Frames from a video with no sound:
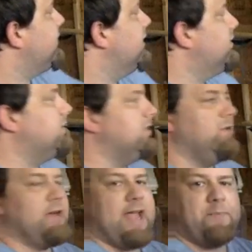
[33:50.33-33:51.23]
just to see
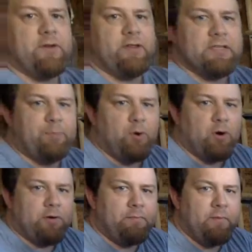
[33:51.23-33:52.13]
what happened to this
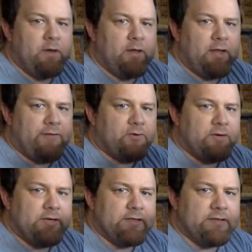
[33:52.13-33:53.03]
board after
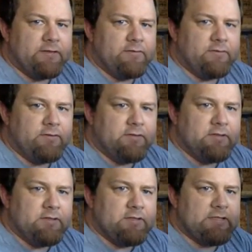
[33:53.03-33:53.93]
it
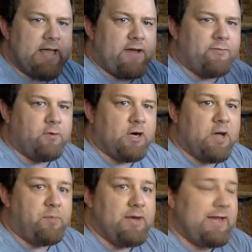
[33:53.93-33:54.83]
sat for a
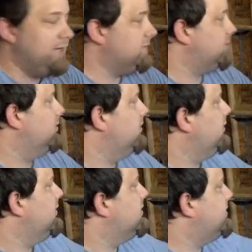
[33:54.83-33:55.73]
couple days,
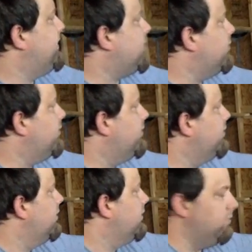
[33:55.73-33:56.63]
stickered.
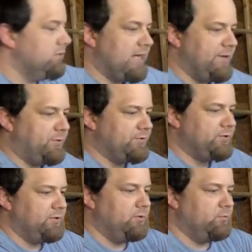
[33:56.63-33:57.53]
It was able
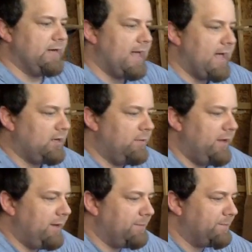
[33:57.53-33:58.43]
to reacclimate,